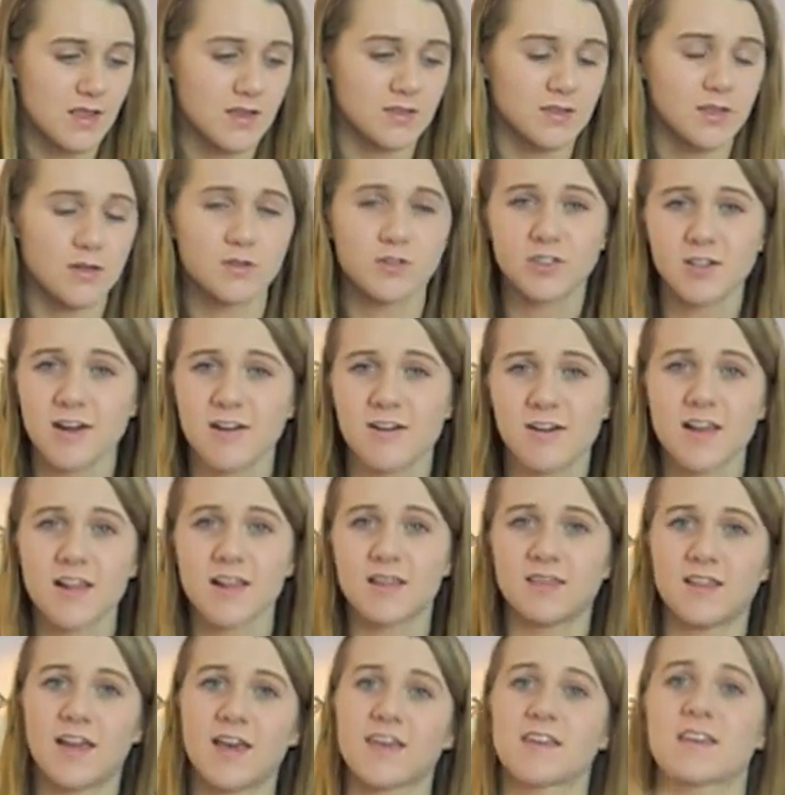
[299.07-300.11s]
so share
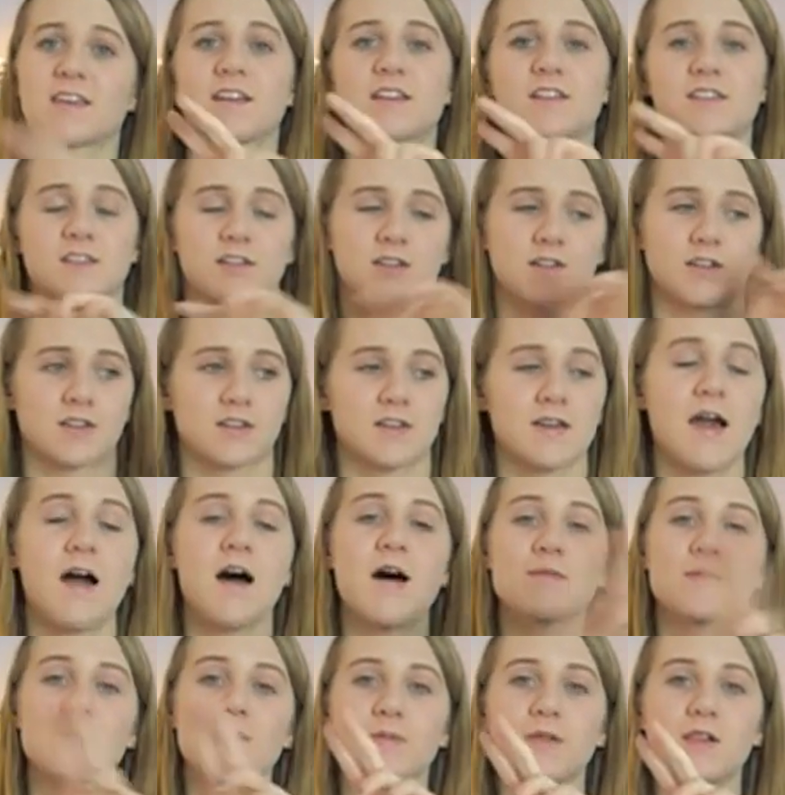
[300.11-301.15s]
it, like it,
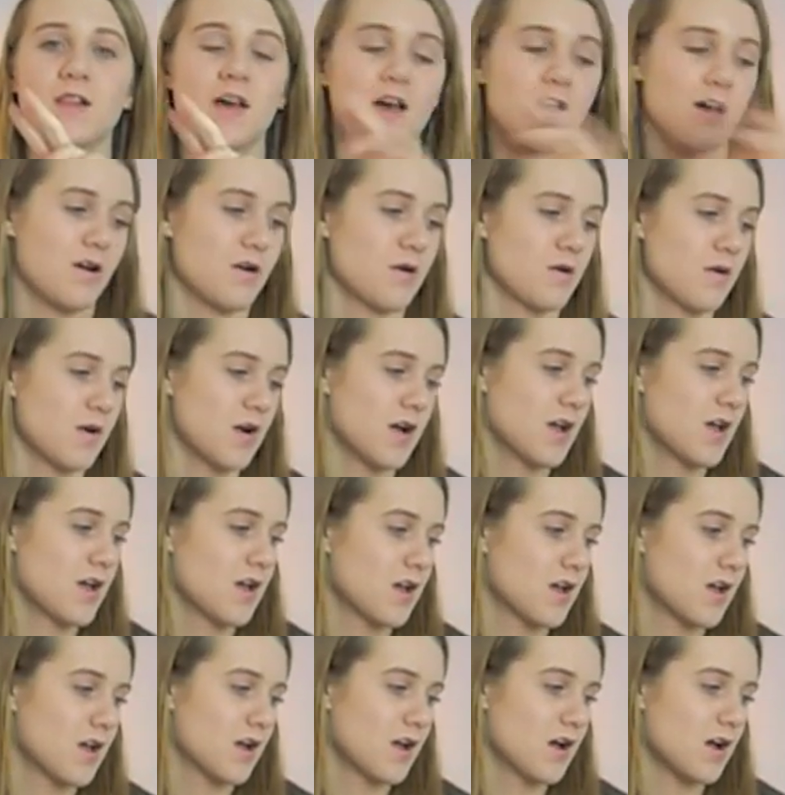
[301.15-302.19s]
comment below,
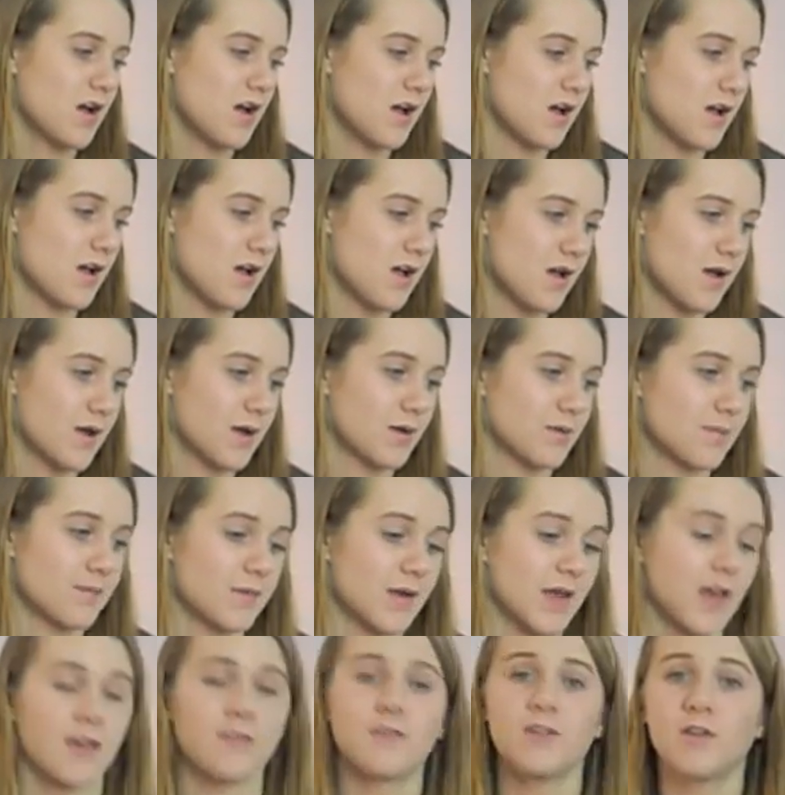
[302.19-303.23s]

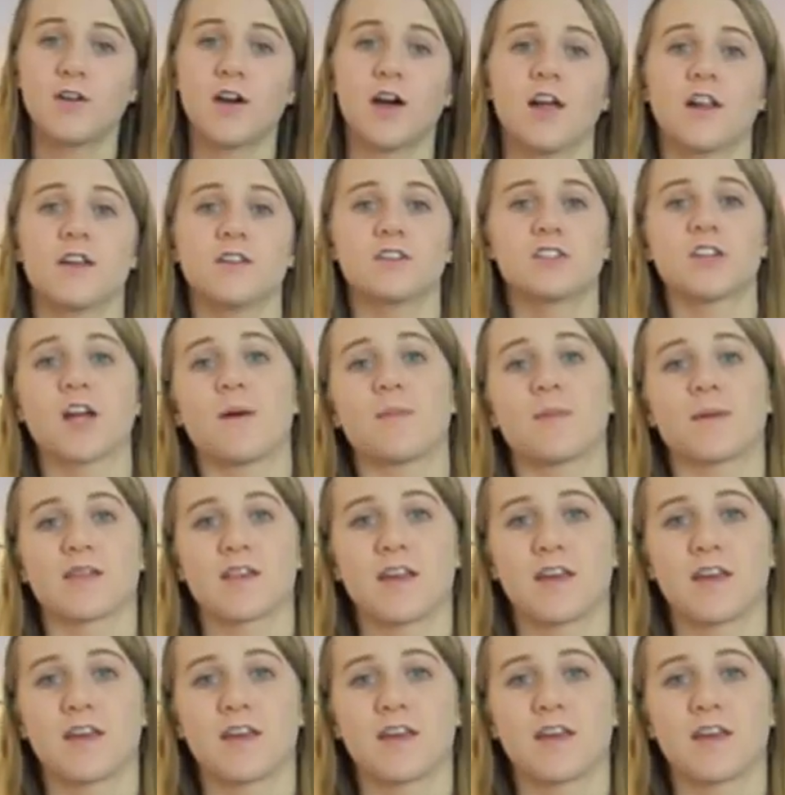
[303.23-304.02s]
have you gone shopping